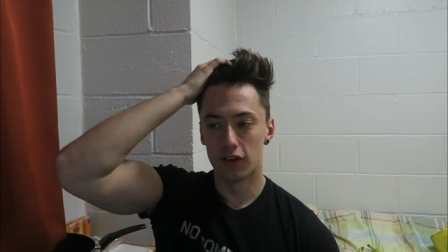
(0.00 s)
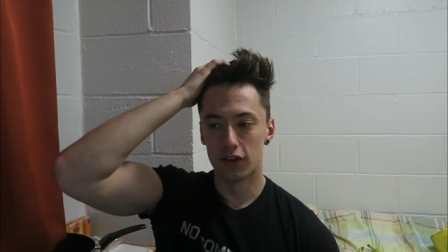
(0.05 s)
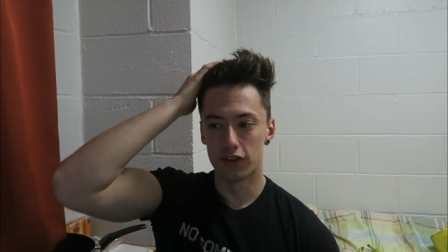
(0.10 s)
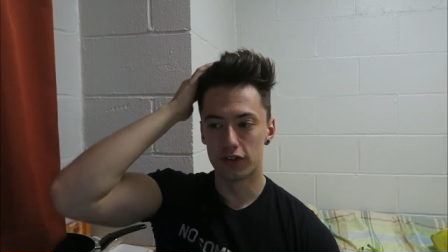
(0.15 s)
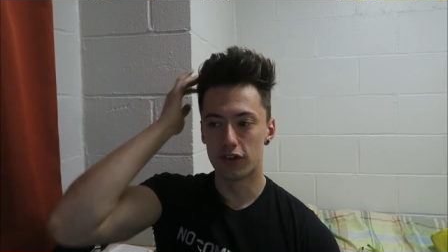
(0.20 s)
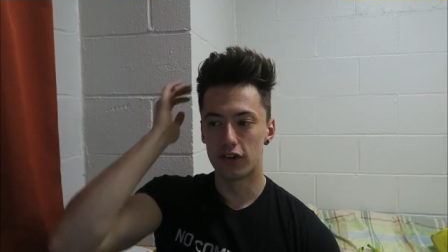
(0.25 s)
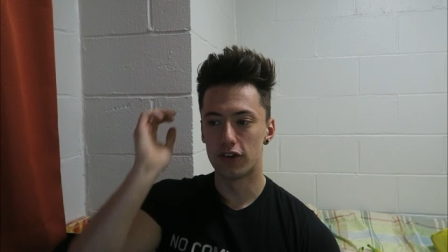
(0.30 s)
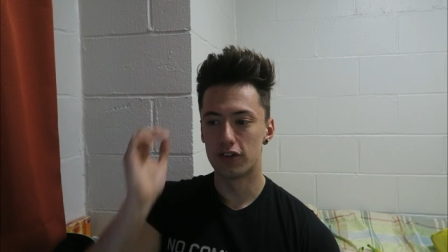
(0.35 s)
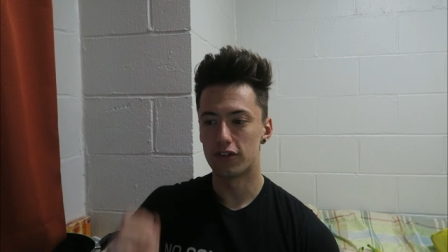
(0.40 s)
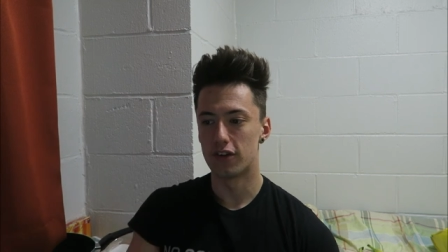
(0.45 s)
all
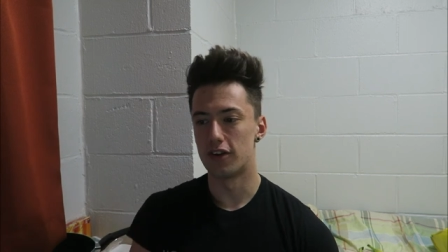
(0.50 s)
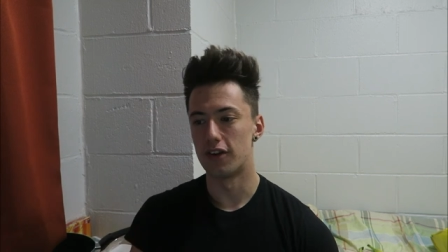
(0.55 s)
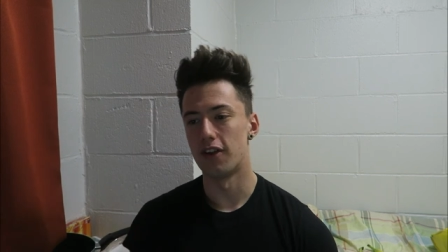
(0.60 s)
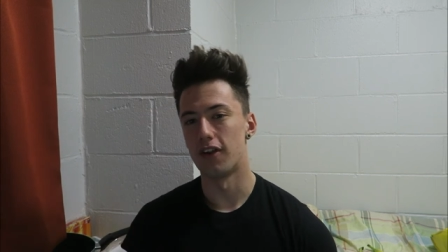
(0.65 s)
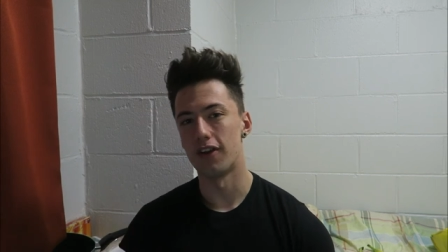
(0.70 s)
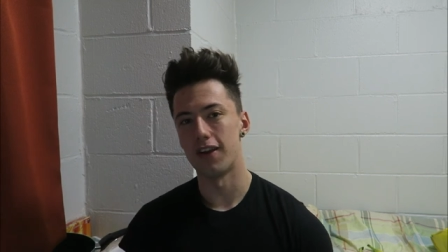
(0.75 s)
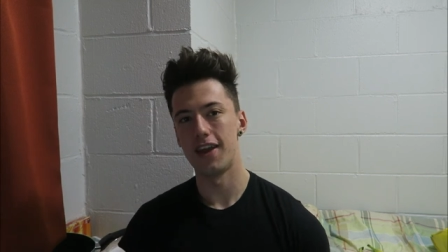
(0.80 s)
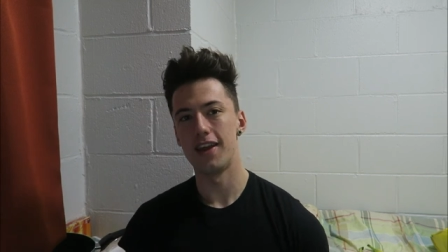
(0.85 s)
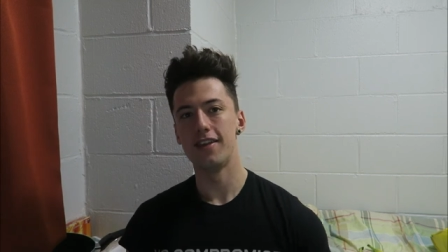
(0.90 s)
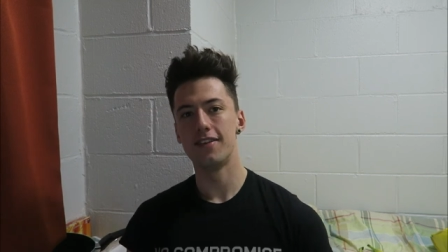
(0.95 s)
sorts, and
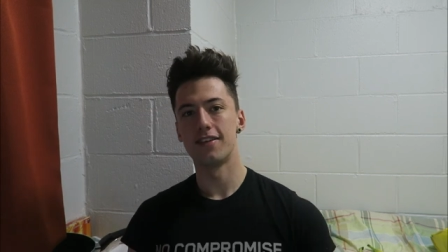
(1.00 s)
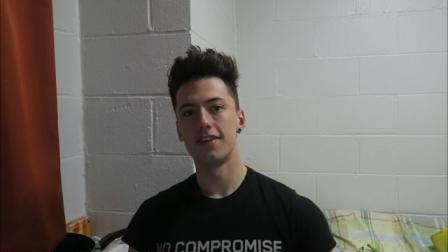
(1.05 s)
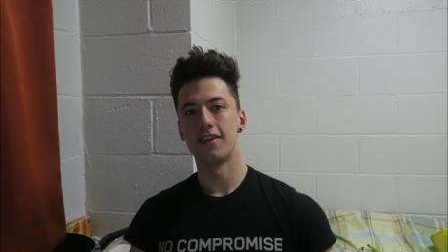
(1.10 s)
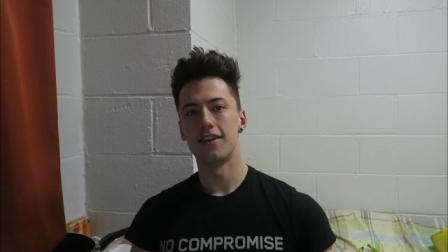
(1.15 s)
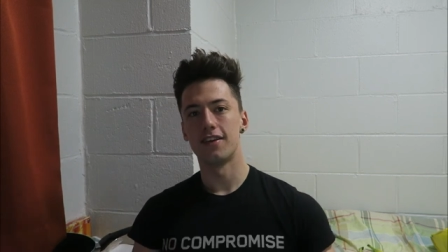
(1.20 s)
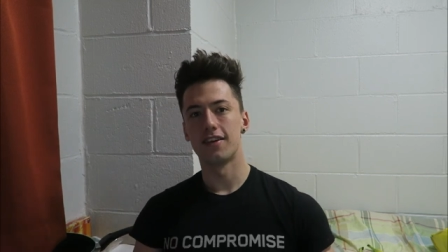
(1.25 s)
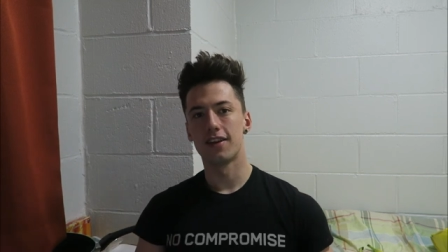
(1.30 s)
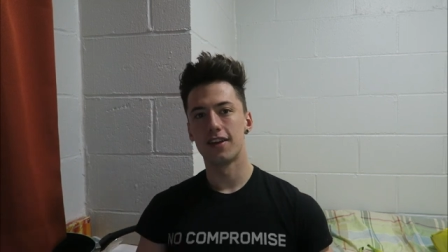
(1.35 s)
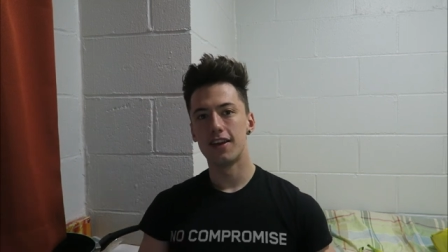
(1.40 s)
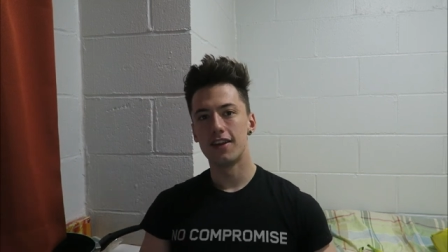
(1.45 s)
like eating
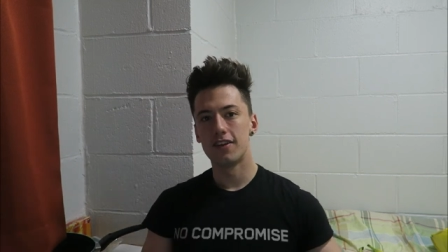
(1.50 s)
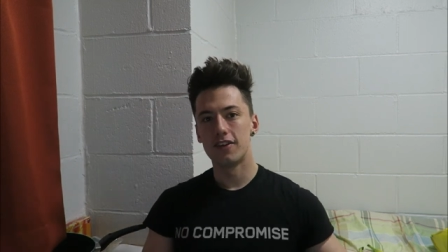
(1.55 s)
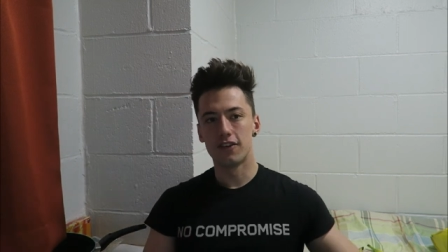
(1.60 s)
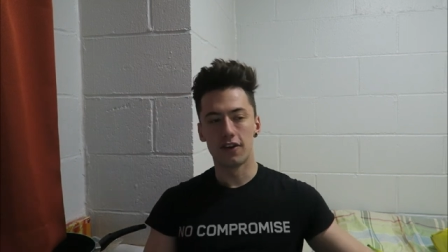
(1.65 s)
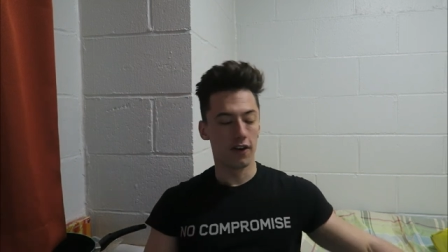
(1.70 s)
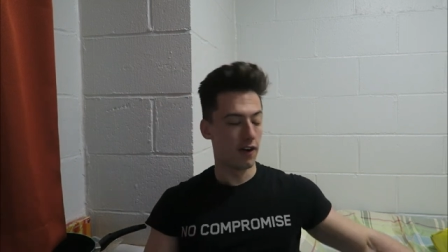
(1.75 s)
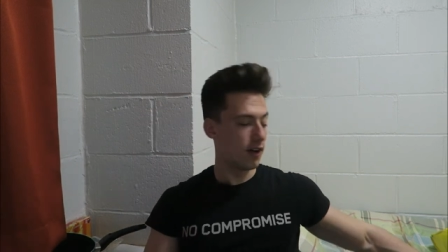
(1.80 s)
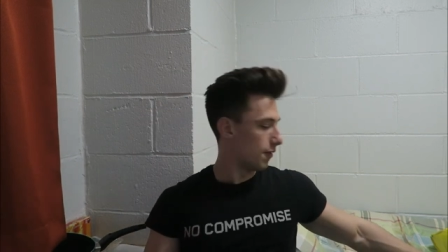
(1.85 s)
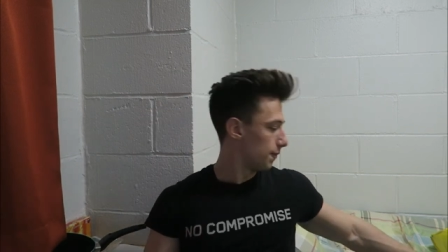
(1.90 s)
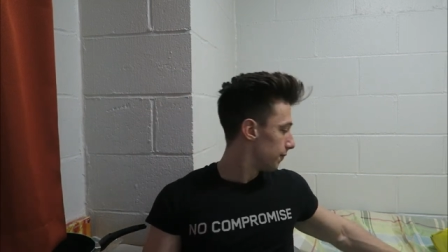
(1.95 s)
a cleaner
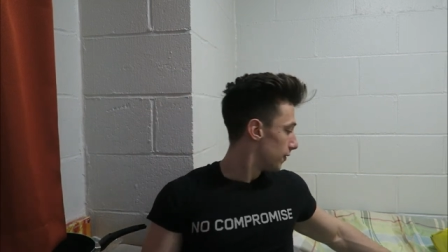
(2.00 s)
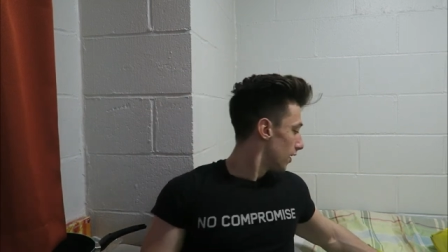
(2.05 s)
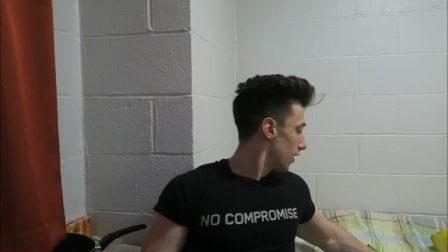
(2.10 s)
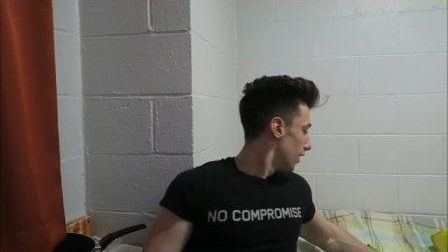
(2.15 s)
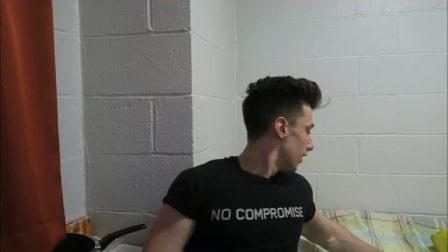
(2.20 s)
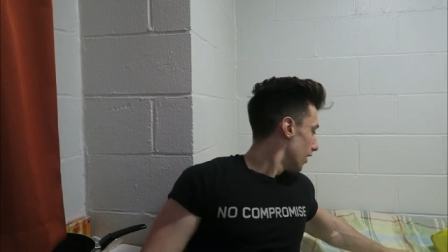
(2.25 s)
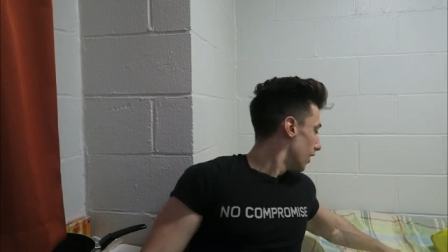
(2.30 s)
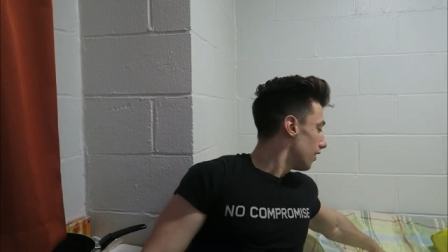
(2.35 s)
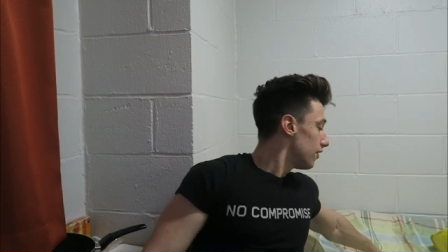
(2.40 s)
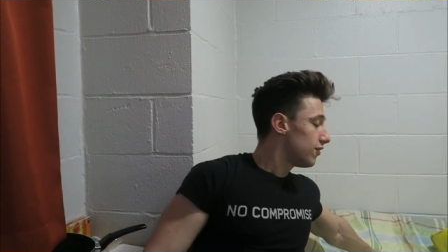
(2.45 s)
diet.
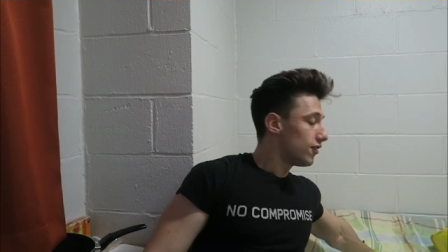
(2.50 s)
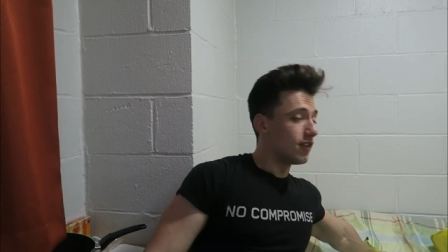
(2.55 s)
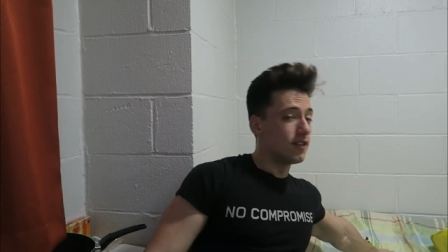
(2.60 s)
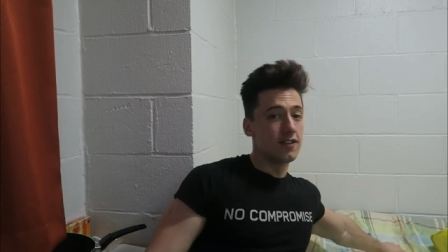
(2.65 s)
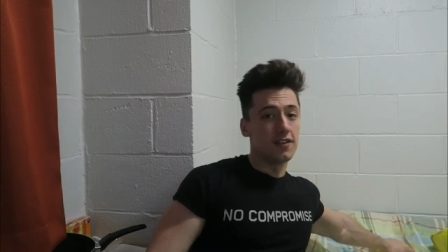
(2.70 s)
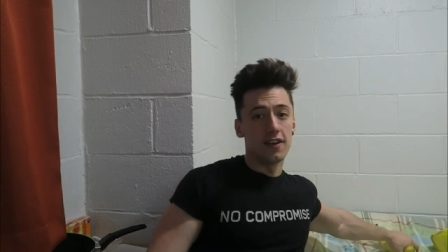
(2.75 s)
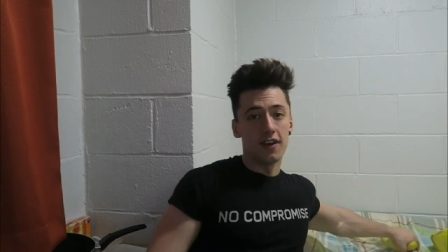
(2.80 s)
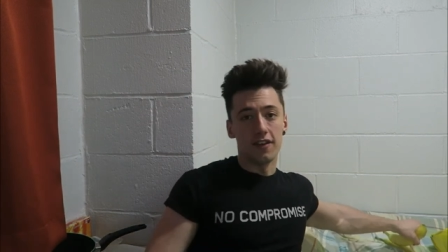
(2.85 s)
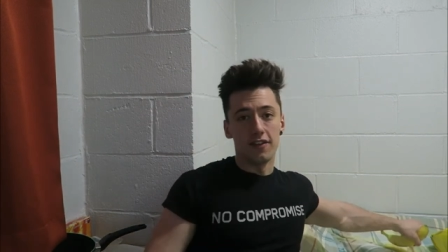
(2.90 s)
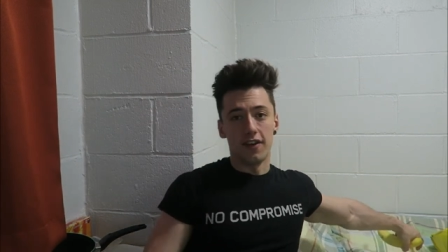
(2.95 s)
As you can
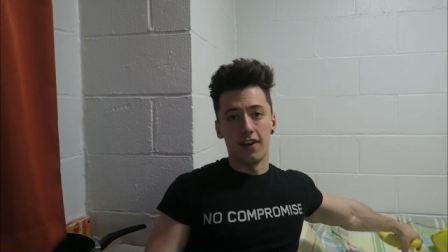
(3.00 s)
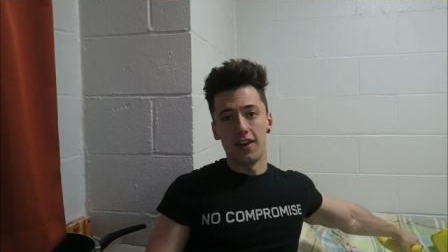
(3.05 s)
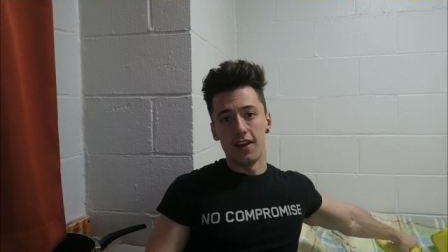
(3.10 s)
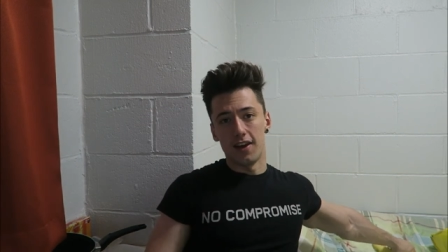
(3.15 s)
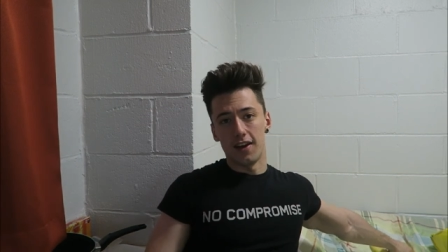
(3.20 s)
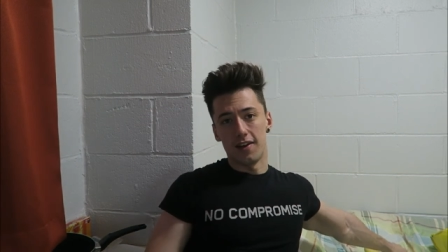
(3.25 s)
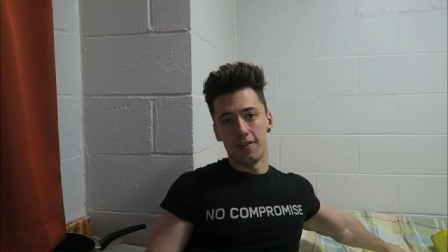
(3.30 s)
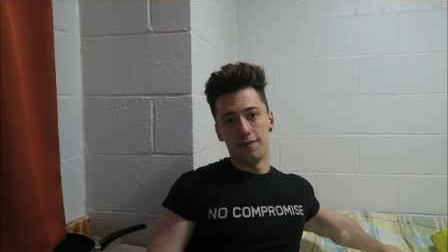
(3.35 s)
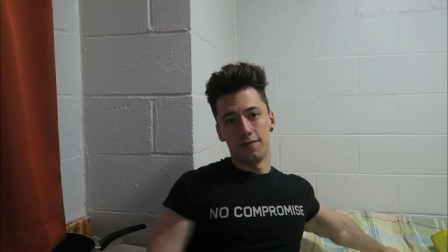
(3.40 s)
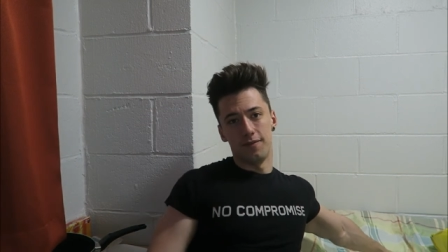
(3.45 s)
see over
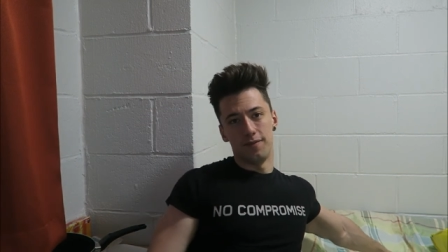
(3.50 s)
here,